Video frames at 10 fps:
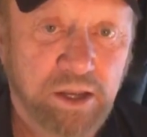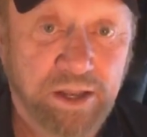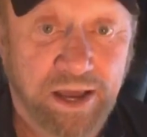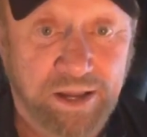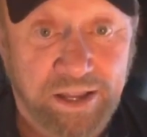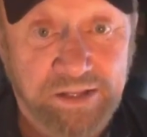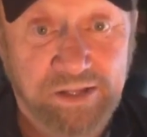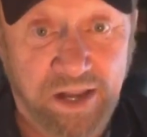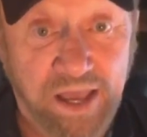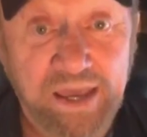Now, in
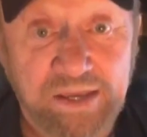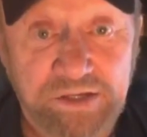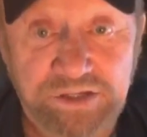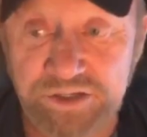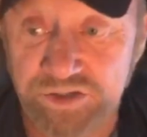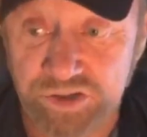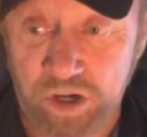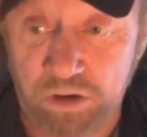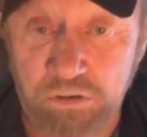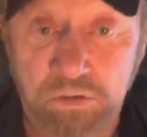today's
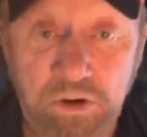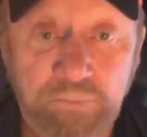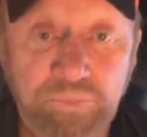show,